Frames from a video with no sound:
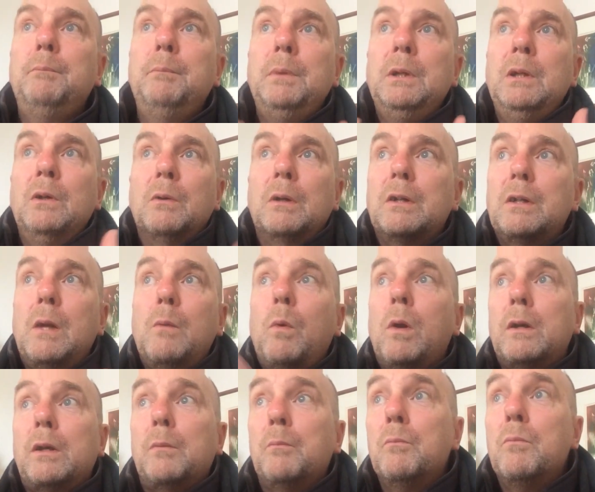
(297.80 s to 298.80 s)
you know, because I
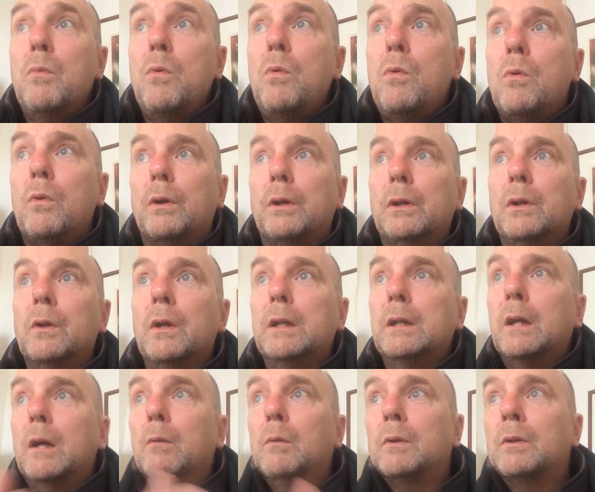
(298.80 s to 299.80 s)
wanted more, you know, I,
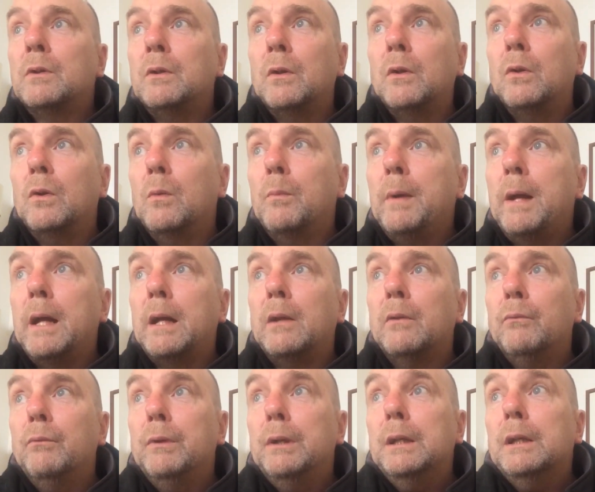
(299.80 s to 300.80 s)
I wasn't going to go back
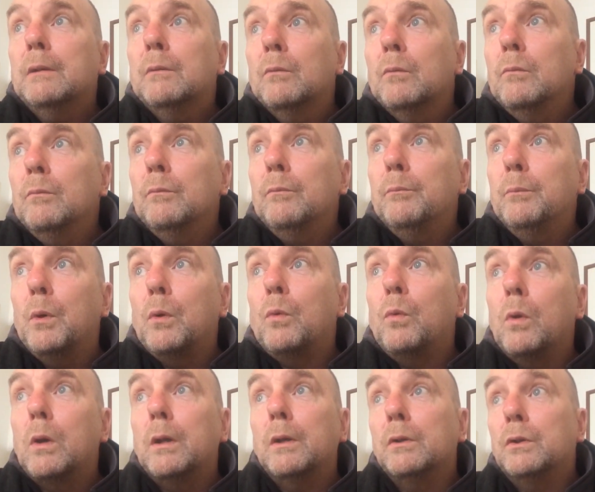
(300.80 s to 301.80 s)
and read book
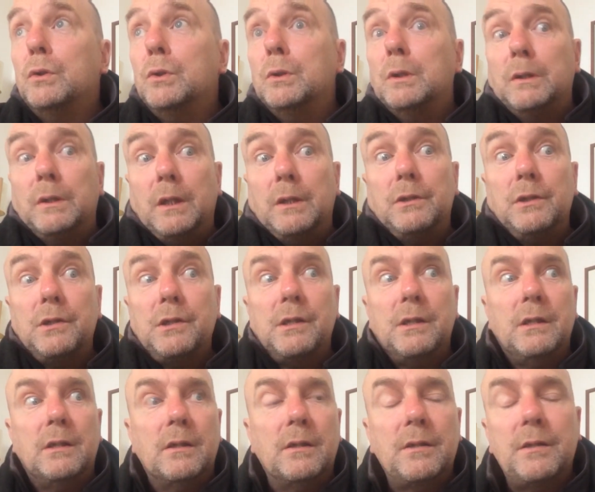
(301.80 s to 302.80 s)
one and two because I just
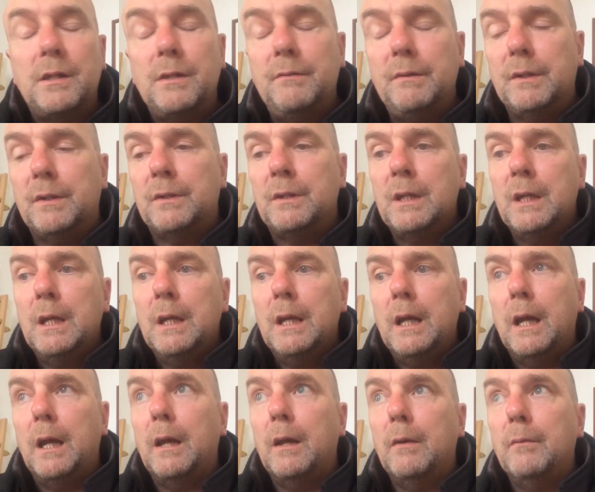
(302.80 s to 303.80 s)
seen the series,
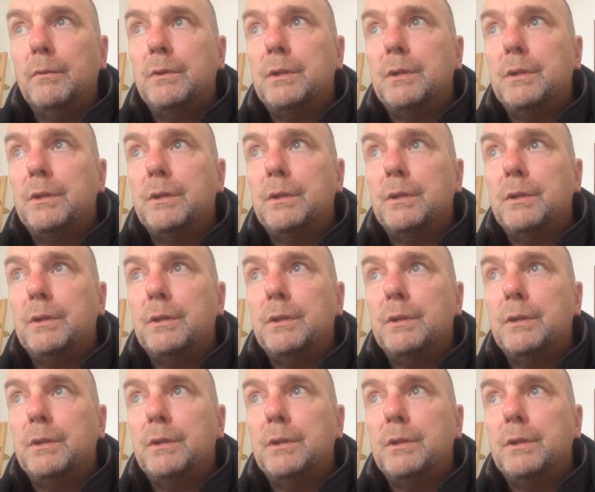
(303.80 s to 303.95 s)
uh,